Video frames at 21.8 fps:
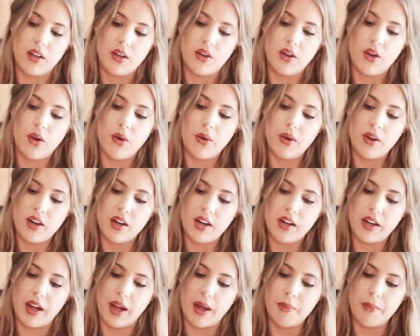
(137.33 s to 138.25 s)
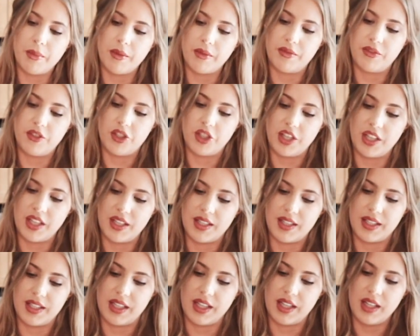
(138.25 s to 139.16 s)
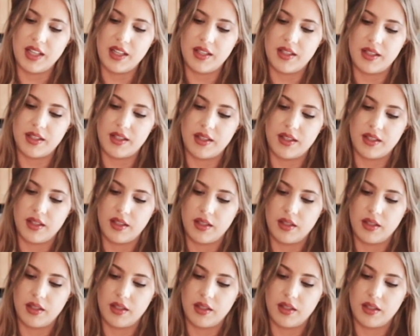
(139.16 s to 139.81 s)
1/4 cup of chia seeds